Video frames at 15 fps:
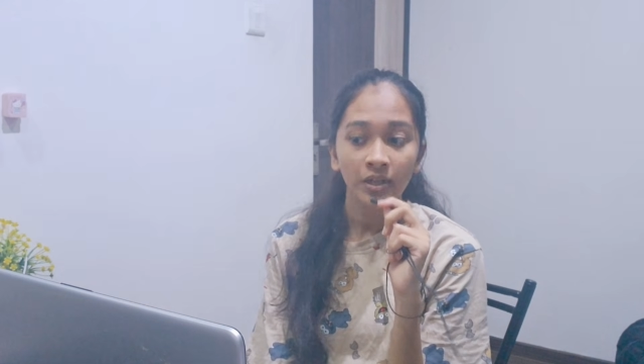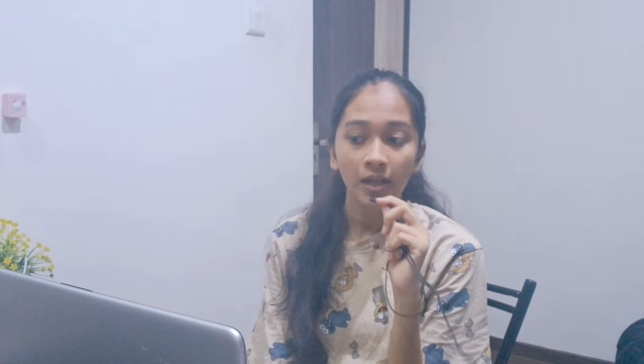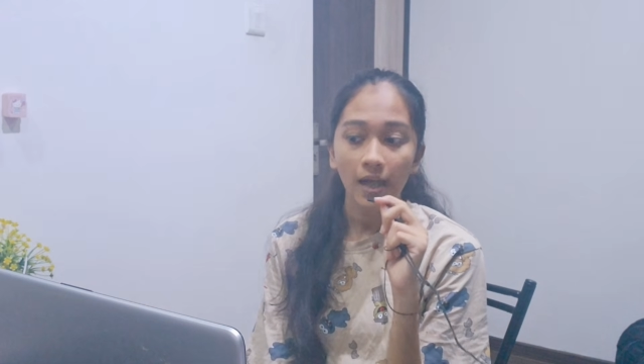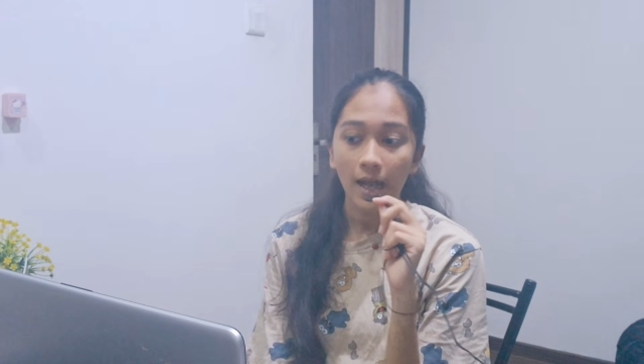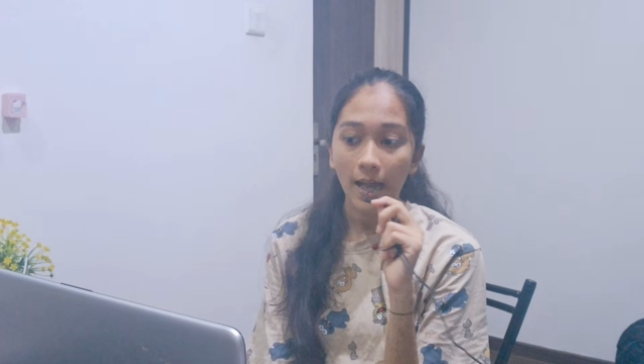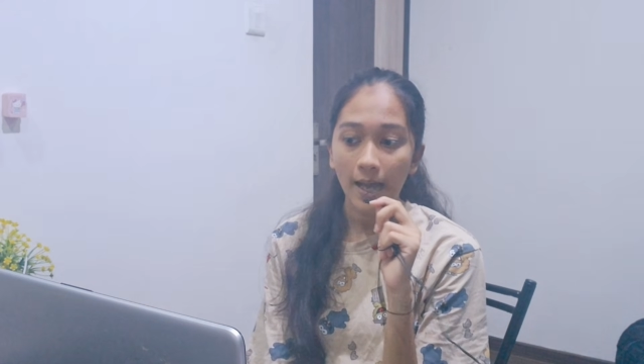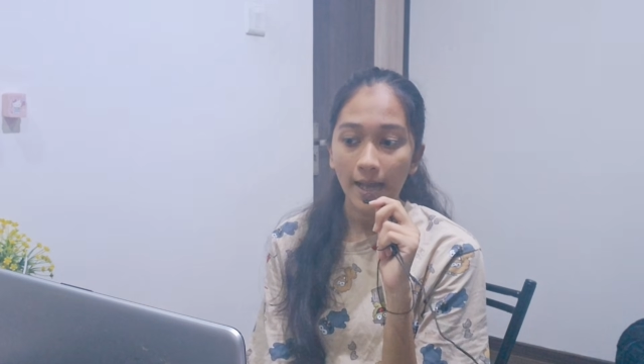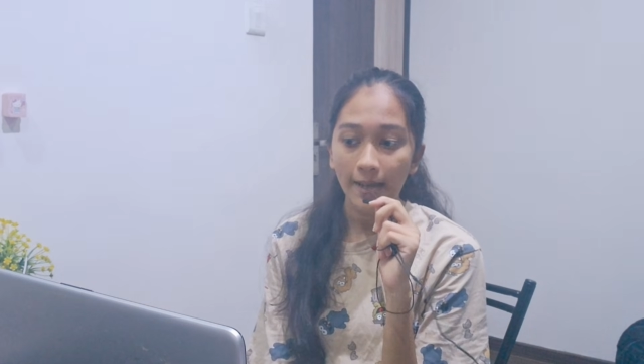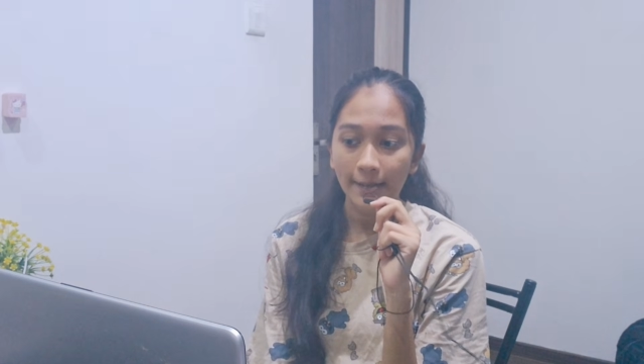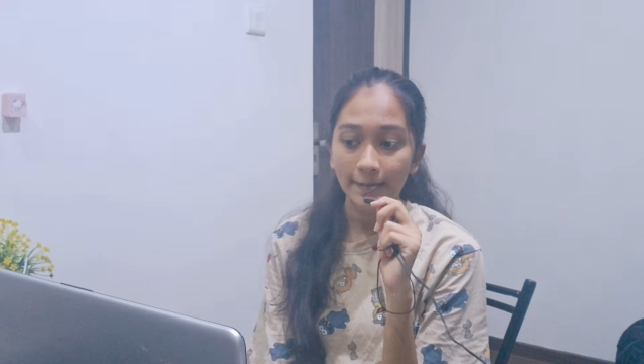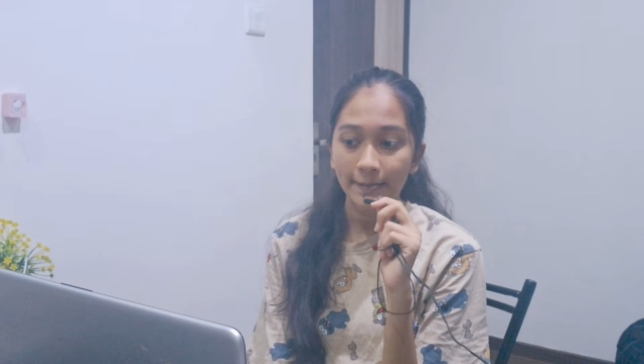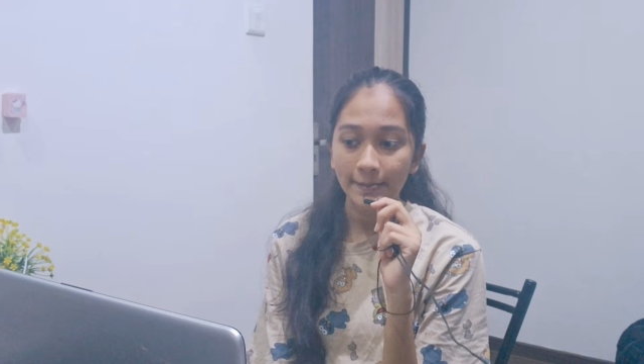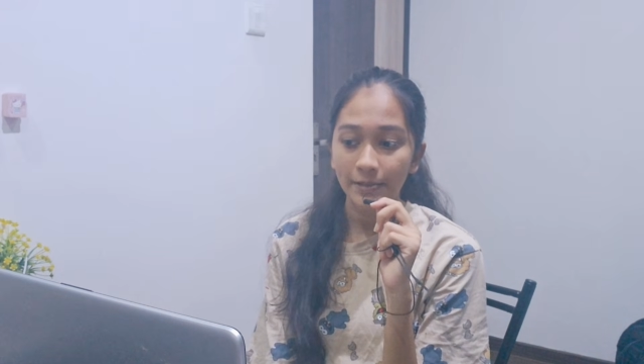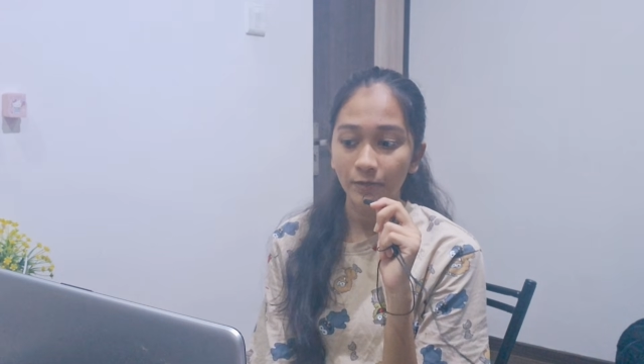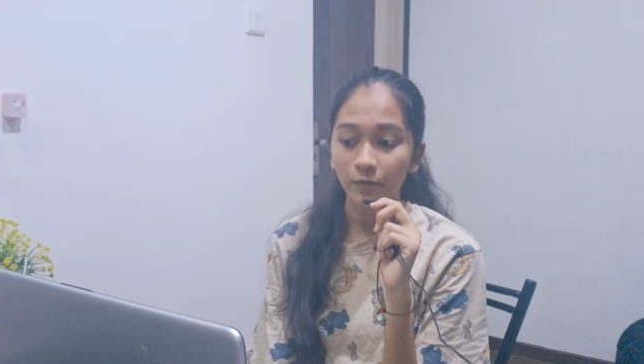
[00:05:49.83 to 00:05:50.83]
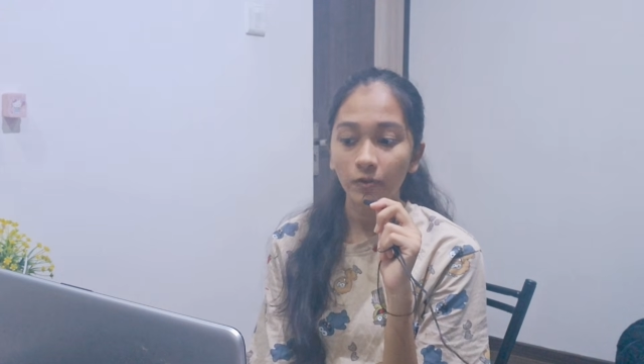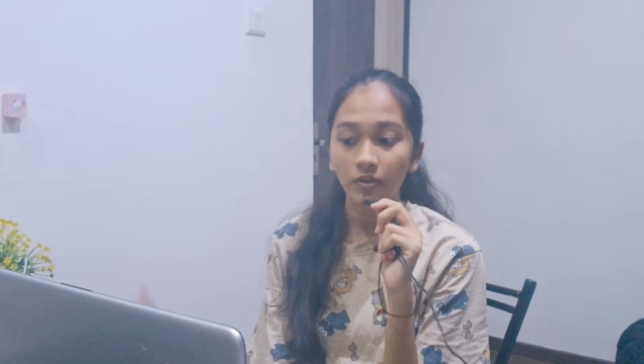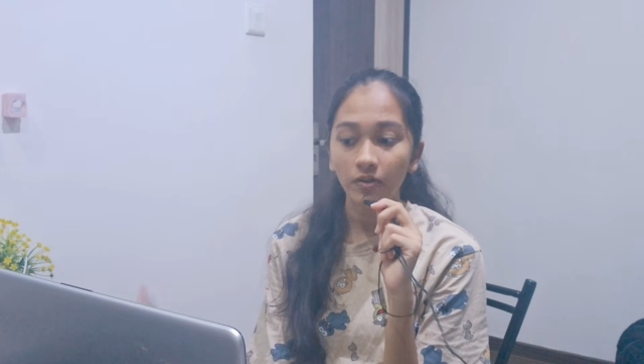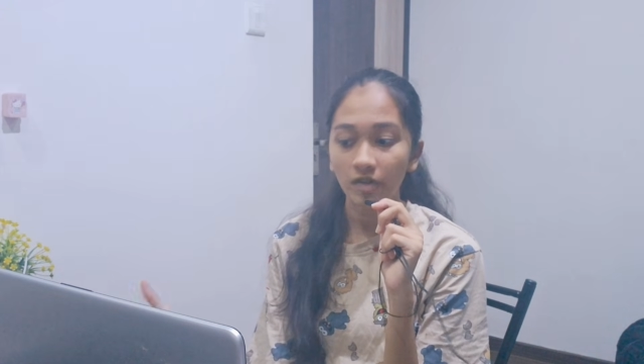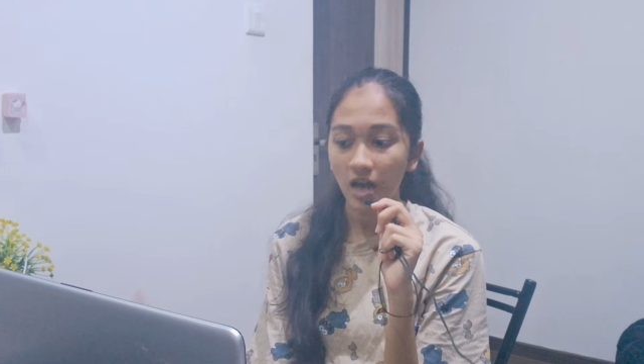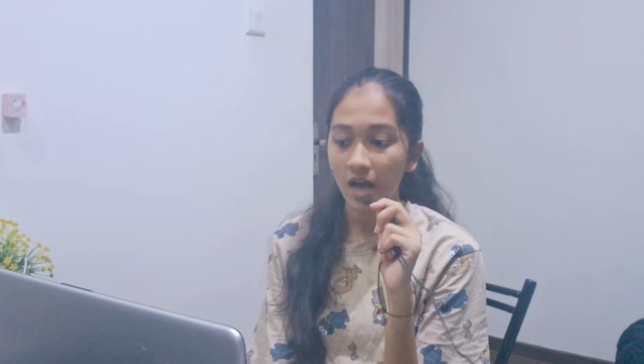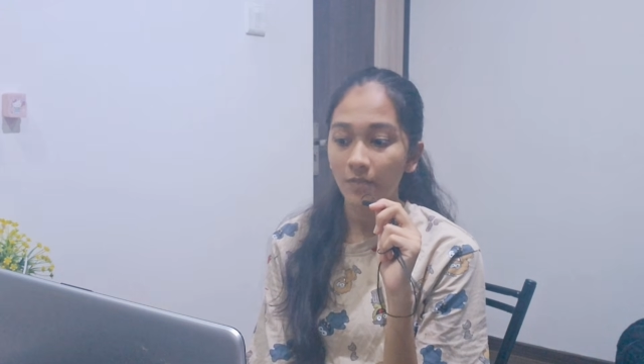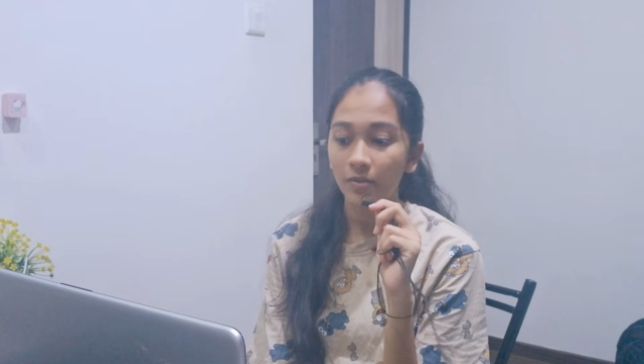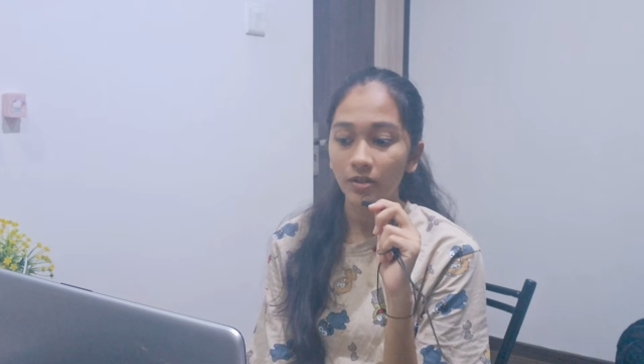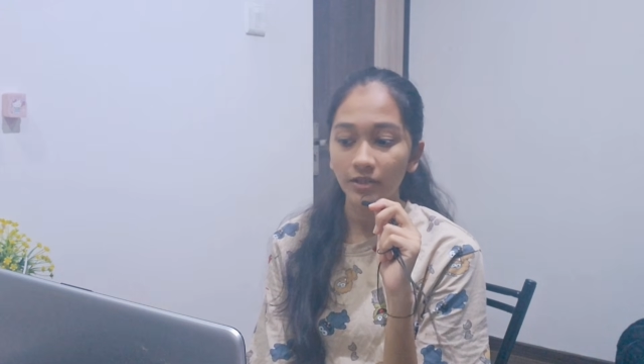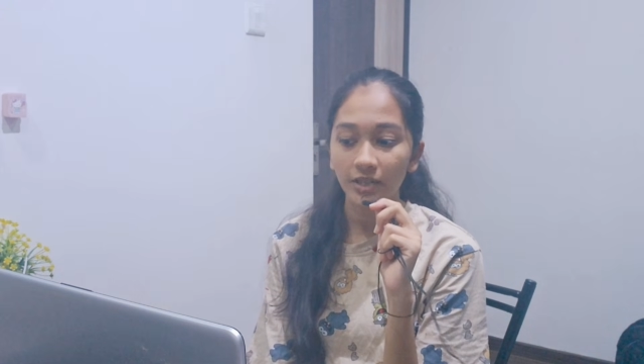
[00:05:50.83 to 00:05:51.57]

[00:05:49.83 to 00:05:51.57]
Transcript: And for grammar,